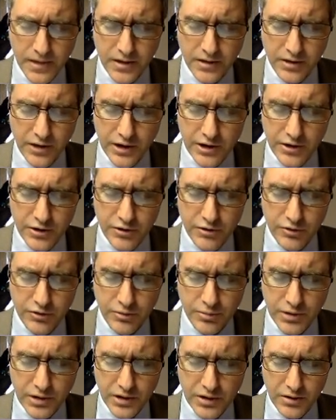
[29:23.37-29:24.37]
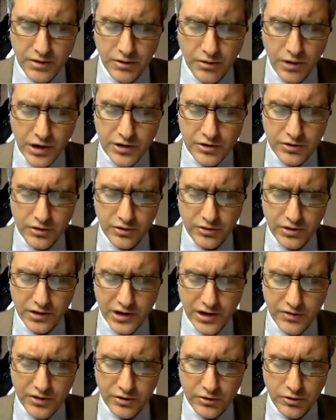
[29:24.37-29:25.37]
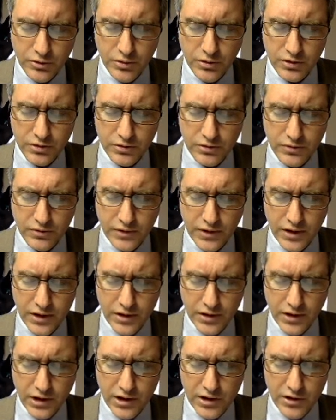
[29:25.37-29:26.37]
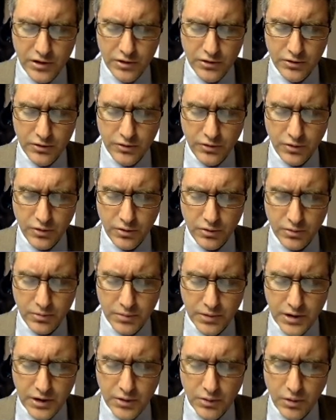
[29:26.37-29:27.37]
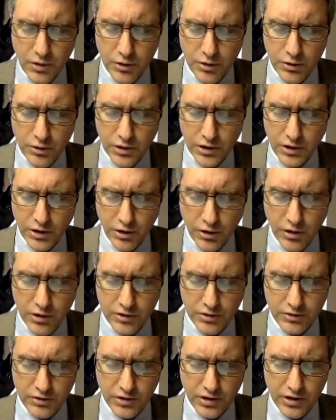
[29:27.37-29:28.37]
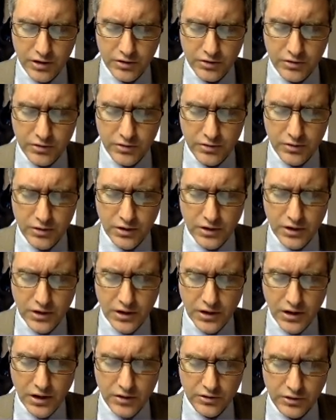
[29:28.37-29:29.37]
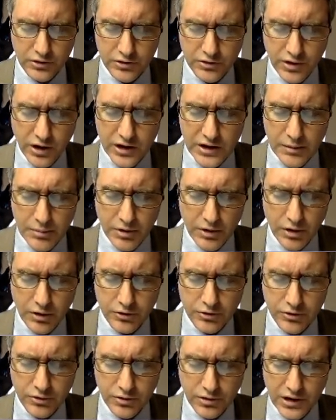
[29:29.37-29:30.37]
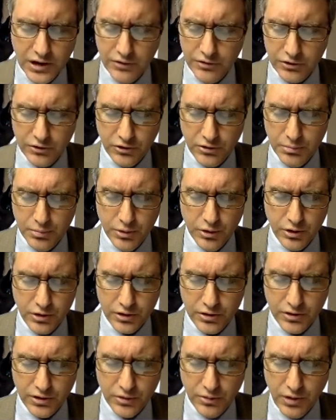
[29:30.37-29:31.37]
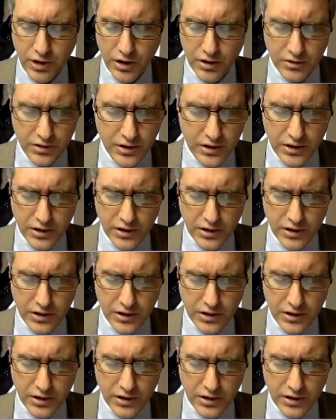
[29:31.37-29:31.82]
Thank you for being gracious to give it to us. Thank you for being one who encourages us to, uh, to study, but also gives us a book that while